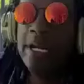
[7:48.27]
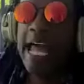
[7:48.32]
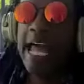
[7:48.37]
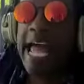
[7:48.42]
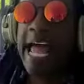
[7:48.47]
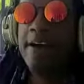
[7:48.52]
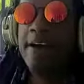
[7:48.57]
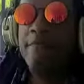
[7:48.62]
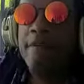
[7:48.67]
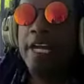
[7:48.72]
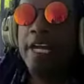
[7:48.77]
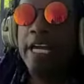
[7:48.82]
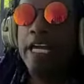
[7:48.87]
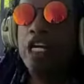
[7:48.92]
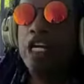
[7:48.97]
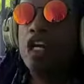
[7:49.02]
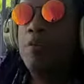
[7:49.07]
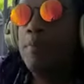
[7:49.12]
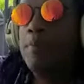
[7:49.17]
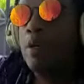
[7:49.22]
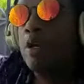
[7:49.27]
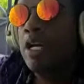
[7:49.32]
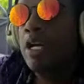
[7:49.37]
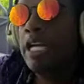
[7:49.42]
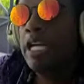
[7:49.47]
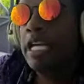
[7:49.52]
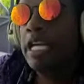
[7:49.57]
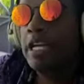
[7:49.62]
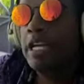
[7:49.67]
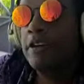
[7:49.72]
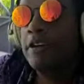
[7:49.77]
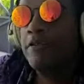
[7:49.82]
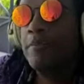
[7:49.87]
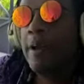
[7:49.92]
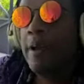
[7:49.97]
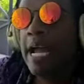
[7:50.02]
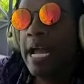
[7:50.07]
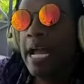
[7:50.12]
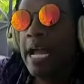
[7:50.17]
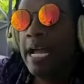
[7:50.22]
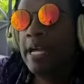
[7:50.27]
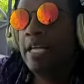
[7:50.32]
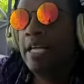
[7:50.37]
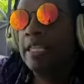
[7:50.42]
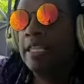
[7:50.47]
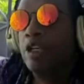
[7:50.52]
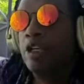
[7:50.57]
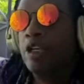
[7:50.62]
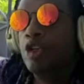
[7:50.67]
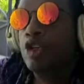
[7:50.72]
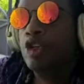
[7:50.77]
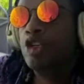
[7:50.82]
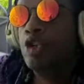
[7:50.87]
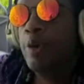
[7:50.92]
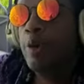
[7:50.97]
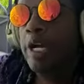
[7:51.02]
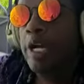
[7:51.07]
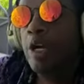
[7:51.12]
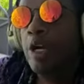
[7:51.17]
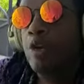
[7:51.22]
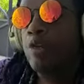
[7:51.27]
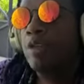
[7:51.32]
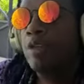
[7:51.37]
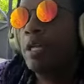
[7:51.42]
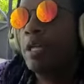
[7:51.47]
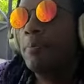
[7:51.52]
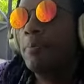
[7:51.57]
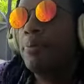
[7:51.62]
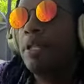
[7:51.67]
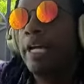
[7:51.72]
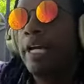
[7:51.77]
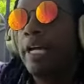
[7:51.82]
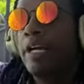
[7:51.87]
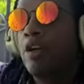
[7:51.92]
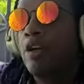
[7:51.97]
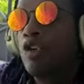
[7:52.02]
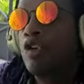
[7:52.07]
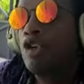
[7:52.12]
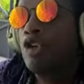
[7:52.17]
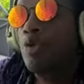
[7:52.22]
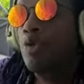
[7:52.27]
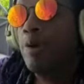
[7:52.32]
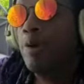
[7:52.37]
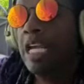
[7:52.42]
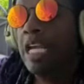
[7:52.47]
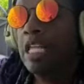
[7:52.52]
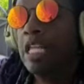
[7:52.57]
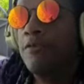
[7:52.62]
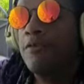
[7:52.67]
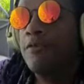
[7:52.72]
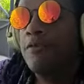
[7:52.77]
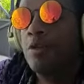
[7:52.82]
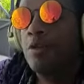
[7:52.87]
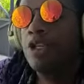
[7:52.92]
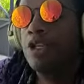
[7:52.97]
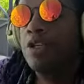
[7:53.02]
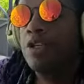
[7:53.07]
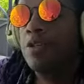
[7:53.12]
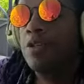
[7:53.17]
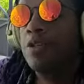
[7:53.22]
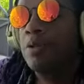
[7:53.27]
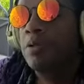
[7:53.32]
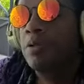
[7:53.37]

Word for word: have a community give back that they're doing or that they plan on doing in the future